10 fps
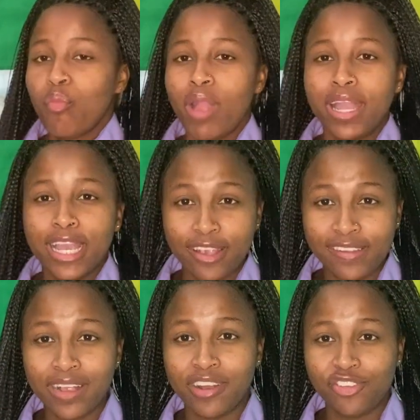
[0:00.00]
get
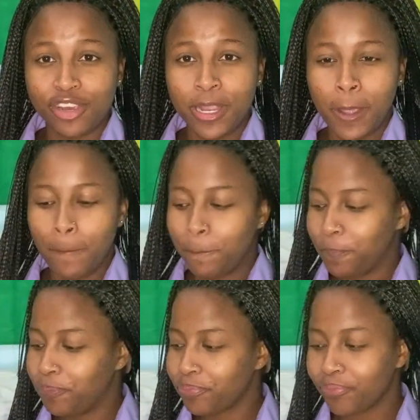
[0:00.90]
yourself a drink,
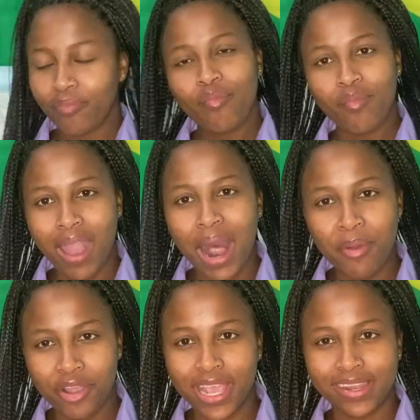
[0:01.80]
and we
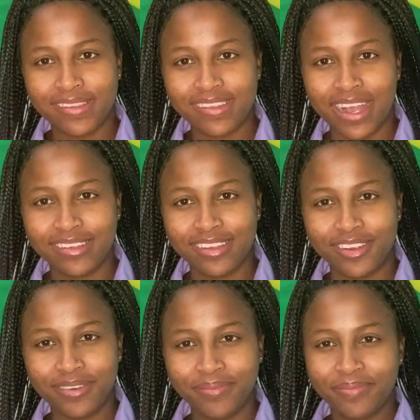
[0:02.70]
can get this started now.